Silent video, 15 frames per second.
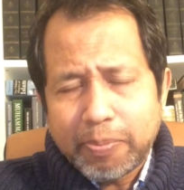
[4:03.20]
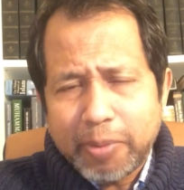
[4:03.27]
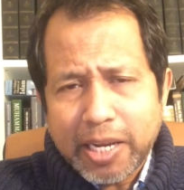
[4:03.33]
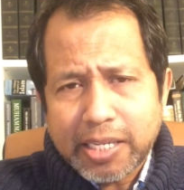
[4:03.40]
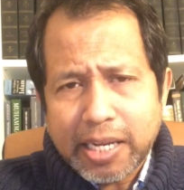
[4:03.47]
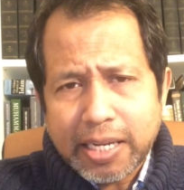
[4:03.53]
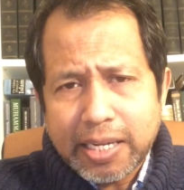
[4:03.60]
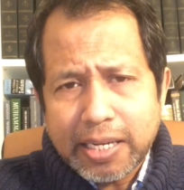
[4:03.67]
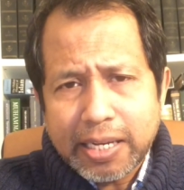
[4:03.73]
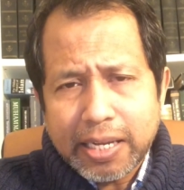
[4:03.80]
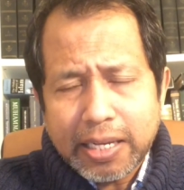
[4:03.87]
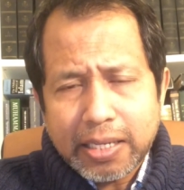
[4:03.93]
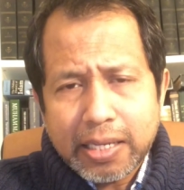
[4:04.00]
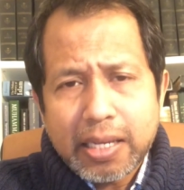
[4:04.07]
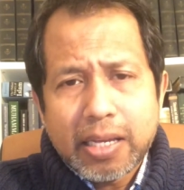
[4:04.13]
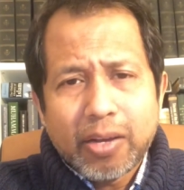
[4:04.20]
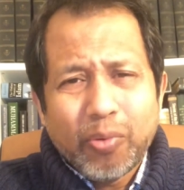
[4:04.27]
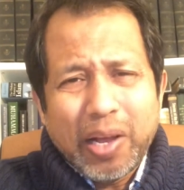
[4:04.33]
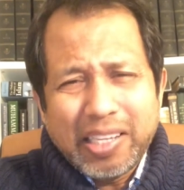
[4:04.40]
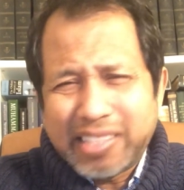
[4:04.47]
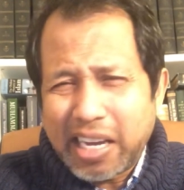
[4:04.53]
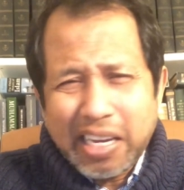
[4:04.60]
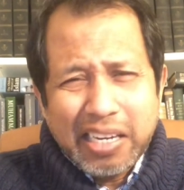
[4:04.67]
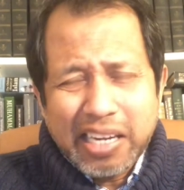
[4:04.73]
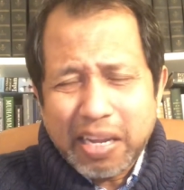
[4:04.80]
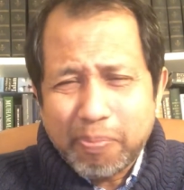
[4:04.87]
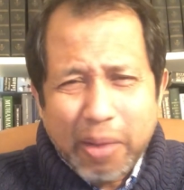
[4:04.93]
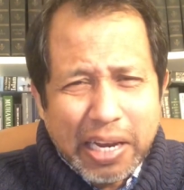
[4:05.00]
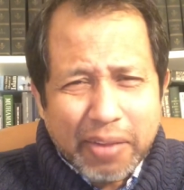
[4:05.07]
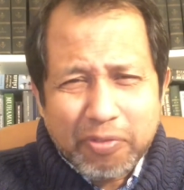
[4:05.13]
by Zakir Naik. Well, Zakir Naik
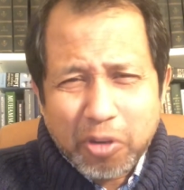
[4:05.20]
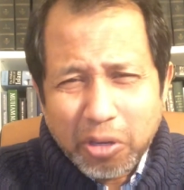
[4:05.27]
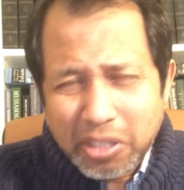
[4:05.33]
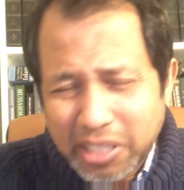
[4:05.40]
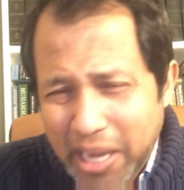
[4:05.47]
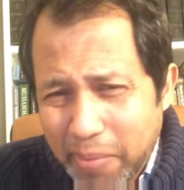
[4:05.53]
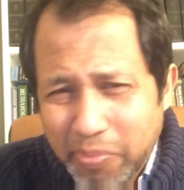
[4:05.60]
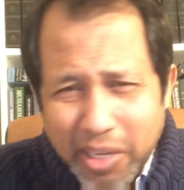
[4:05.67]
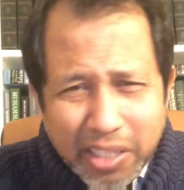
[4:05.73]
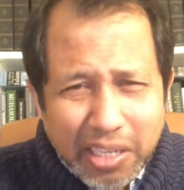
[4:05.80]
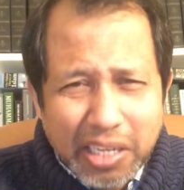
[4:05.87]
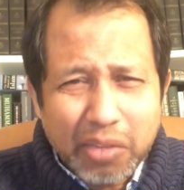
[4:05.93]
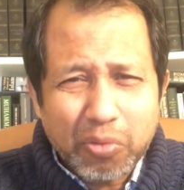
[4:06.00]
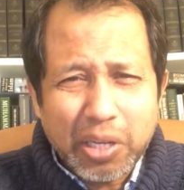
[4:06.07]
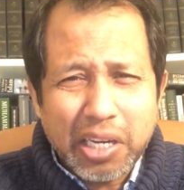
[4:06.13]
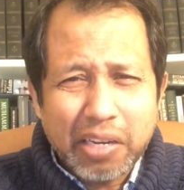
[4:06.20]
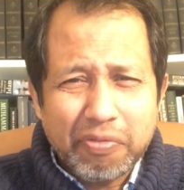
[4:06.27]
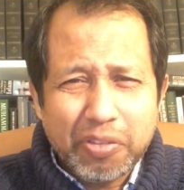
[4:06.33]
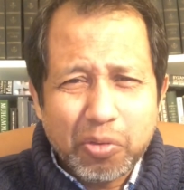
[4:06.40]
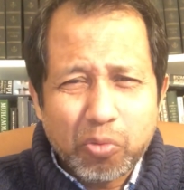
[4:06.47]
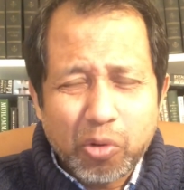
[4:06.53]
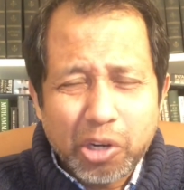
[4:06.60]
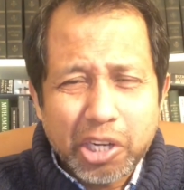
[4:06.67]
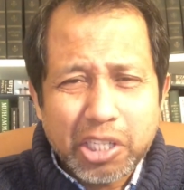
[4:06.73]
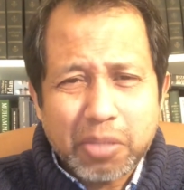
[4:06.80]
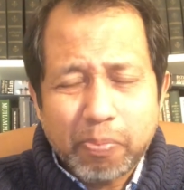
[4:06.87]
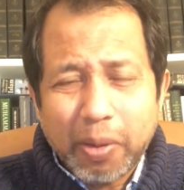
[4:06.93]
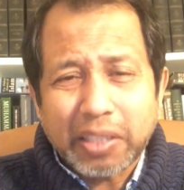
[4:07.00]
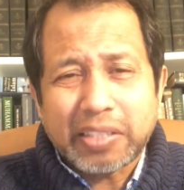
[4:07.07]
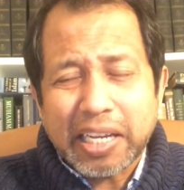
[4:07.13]
might have condemned it in a few words,
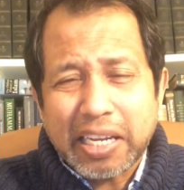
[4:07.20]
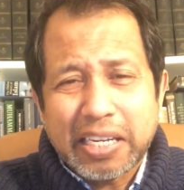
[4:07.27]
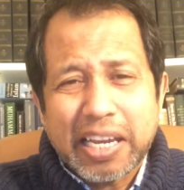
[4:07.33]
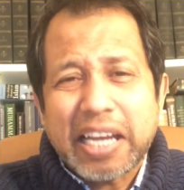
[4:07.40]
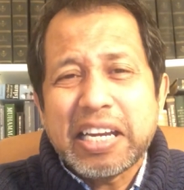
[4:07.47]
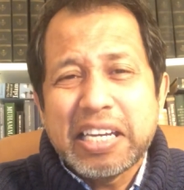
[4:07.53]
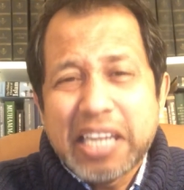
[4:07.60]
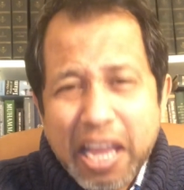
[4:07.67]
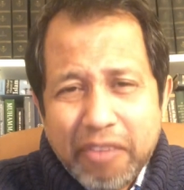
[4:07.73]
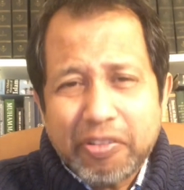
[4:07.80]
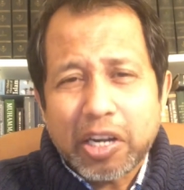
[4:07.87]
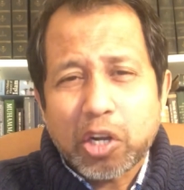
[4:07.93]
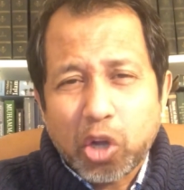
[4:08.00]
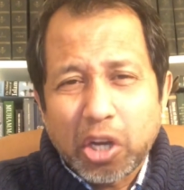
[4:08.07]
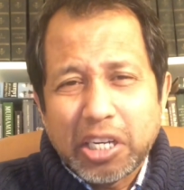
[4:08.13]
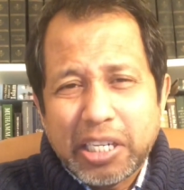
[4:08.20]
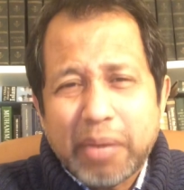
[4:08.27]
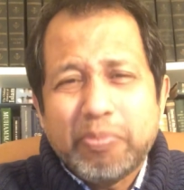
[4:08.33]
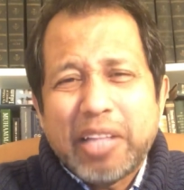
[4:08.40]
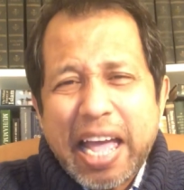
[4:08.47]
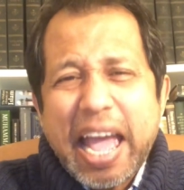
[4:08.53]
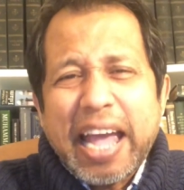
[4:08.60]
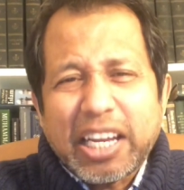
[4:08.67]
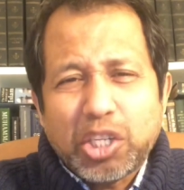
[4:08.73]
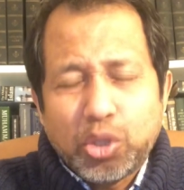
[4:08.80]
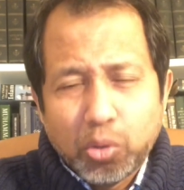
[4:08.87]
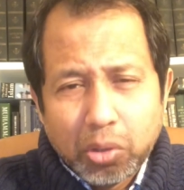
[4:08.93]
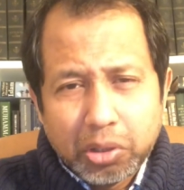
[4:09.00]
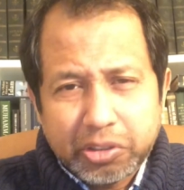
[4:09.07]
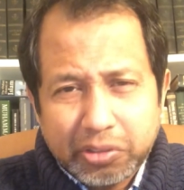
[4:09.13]
but Zakir Naik never condemned the
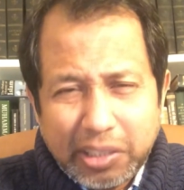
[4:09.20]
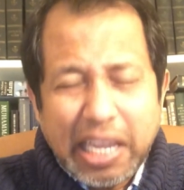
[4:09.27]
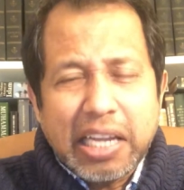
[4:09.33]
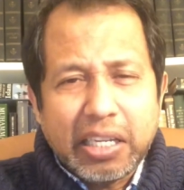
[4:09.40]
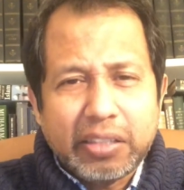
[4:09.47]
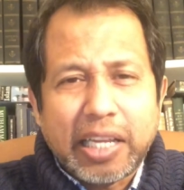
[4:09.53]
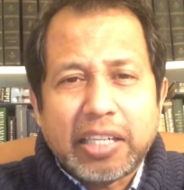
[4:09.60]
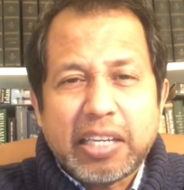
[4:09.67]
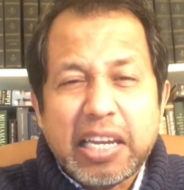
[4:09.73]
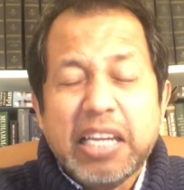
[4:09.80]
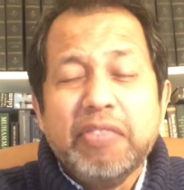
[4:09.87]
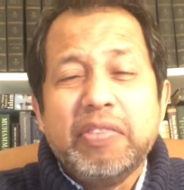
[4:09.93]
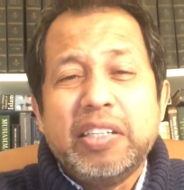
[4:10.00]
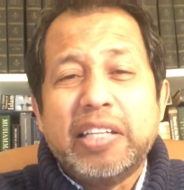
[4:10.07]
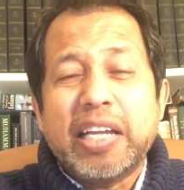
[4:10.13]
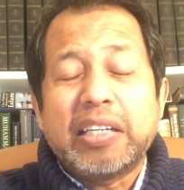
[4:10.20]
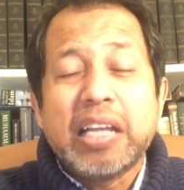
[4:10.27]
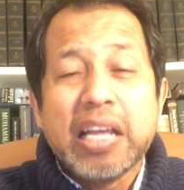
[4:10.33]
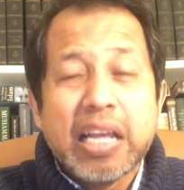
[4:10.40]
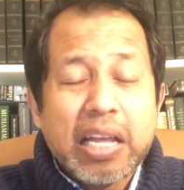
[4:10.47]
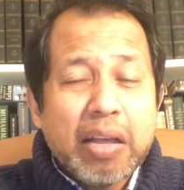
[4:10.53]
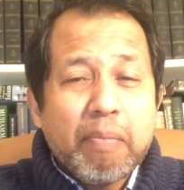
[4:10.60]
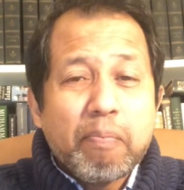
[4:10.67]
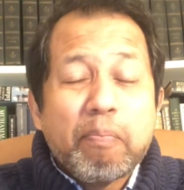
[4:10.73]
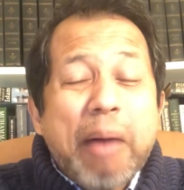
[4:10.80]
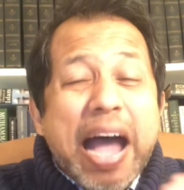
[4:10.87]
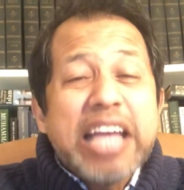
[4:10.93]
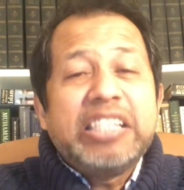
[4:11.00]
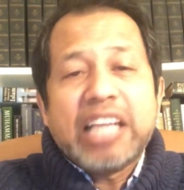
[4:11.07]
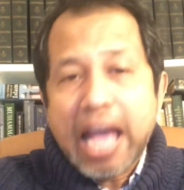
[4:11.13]
actual thing that
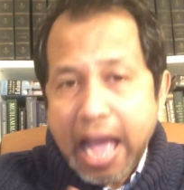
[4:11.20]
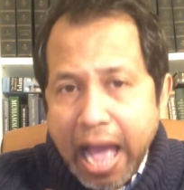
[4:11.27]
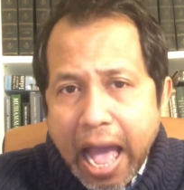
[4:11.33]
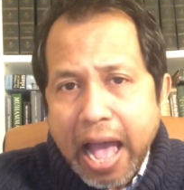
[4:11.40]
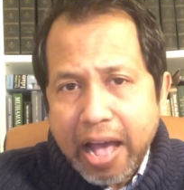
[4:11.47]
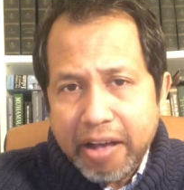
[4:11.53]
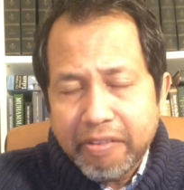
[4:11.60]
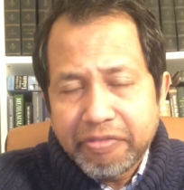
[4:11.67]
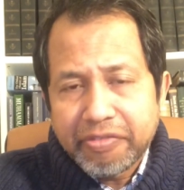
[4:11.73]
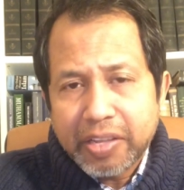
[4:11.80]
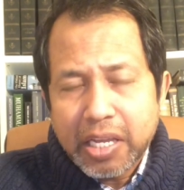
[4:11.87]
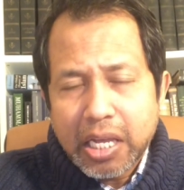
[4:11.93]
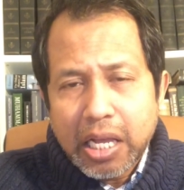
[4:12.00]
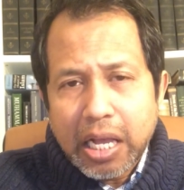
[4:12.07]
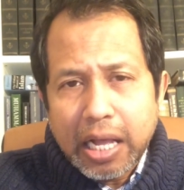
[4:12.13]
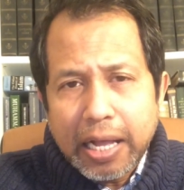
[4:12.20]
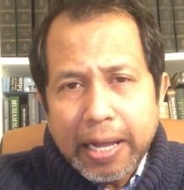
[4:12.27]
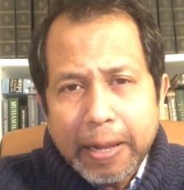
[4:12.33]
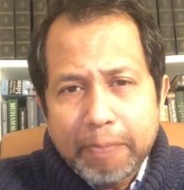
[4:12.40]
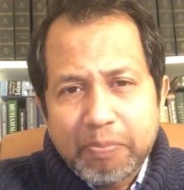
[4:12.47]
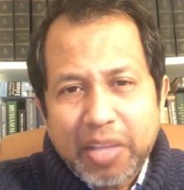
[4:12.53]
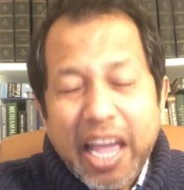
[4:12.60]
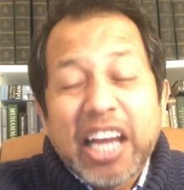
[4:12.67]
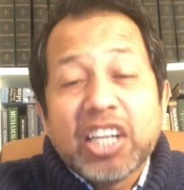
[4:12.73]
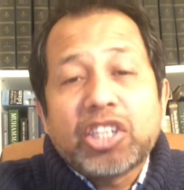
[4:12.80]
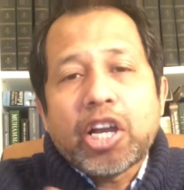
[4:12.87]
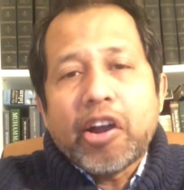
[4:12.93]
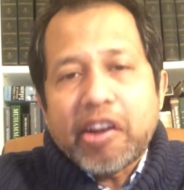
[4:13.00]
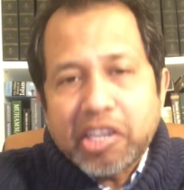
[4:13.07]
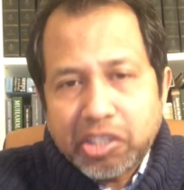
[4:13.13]
might have
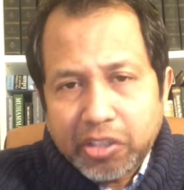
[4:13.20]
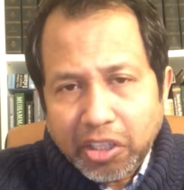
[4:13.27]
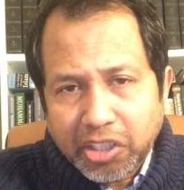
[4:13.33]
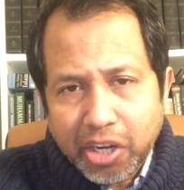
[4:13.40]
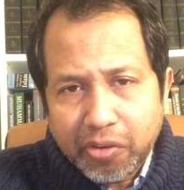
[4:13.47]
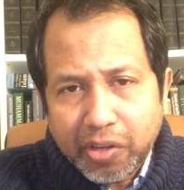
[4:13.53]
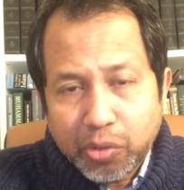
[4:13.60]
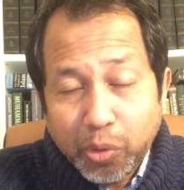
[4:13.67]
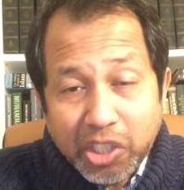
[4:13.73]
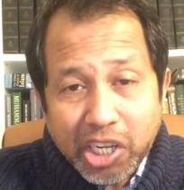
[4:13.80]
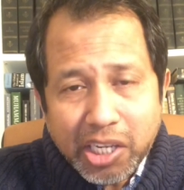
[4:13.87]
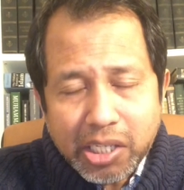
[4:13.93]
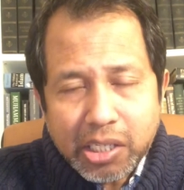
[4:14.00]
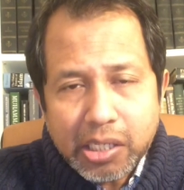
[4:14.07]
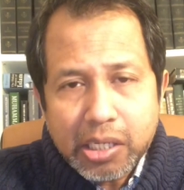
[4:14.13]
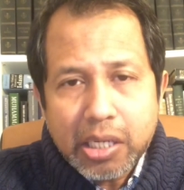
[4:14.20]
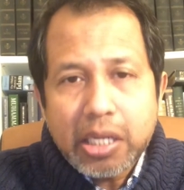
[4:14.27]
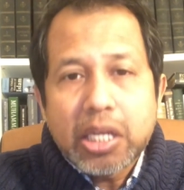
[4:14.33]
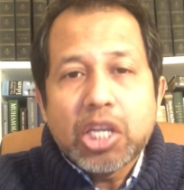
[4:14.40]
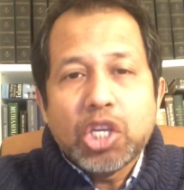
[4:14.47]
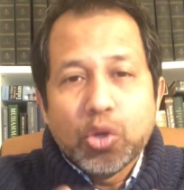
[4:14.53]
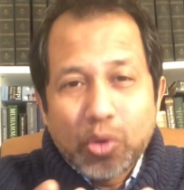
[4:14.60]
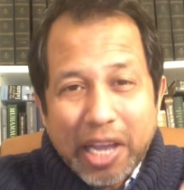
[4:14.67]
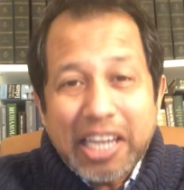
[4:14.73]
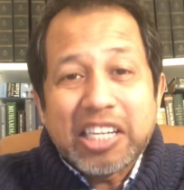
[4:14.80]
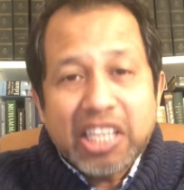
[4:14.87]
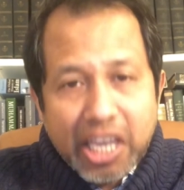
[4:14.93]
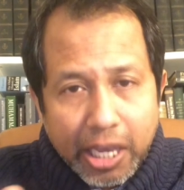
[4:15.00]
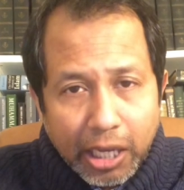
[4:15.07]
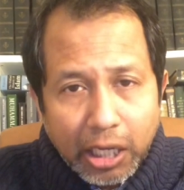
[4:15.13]
encouraged the terrorists, which is you can
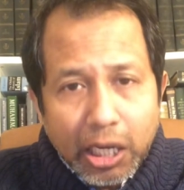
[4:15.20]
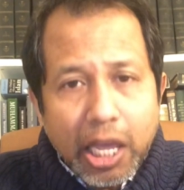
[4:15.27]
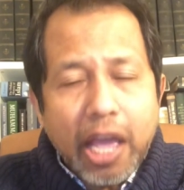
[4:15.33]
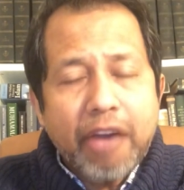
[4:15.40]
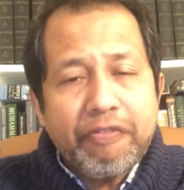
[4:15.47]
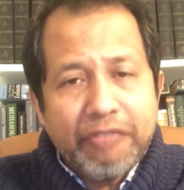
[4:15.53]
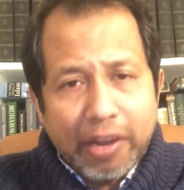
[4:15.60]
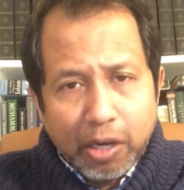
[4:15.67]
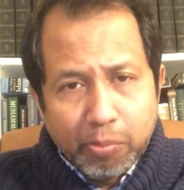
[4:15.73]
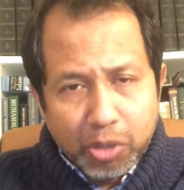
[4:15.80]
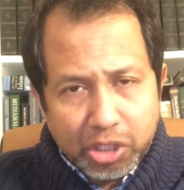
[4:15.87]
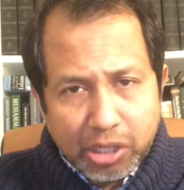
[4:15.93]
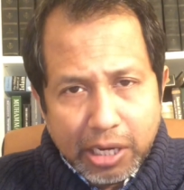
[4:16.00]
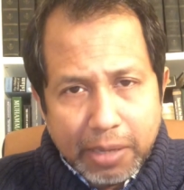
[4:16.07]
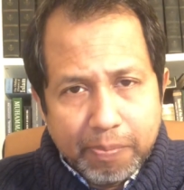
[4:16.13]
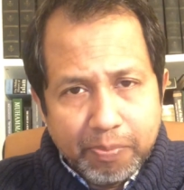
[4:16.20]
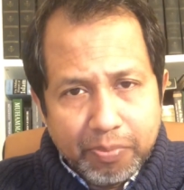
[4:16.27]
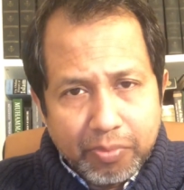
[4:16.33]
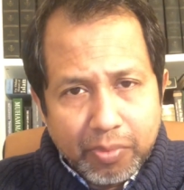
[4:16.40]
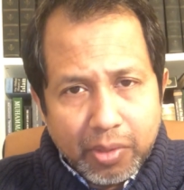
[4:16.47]
kill a fellow Muslim